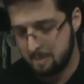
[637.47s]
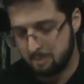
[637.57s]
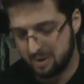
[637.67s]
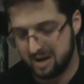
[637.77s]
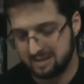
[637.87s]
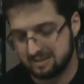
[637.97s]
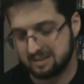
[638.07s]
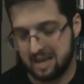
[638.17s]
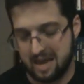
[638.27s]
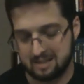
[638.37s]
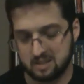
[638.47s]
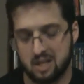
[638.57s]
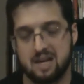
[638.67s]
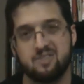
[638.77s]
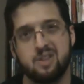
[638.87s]
but it has a
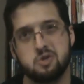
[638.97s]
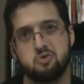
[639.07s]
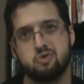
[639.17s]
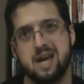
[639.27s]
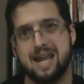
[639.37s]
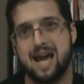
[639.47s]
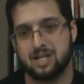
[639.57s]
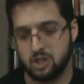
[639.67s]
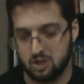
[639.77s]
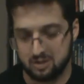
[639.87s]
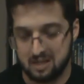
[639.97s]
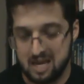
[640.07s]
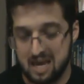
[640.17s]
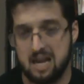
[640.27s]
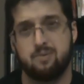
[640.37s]
lot of other great actors,
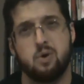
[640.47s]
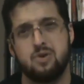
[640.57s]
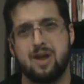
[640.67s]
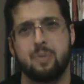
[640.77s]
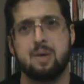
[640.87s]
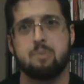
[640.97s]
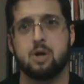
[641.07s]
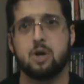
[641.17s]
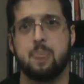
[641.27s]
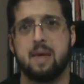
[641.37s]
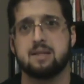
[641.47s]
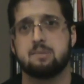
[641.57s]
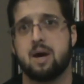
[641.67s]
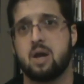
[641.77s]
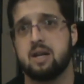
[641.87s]
and I've heard nothing but good things
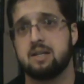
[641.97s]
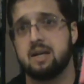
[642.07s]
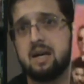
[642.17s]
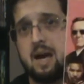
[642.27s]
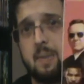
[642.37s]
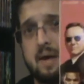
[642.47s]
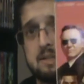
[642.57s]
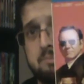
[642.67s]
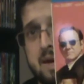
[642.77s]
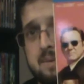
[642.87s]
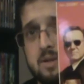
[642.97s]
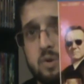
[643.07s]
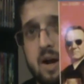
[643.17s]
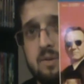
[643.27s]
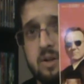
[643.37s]
about it, and that's Baby
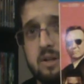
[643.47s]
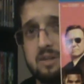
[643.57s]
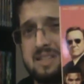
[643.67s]
Driver.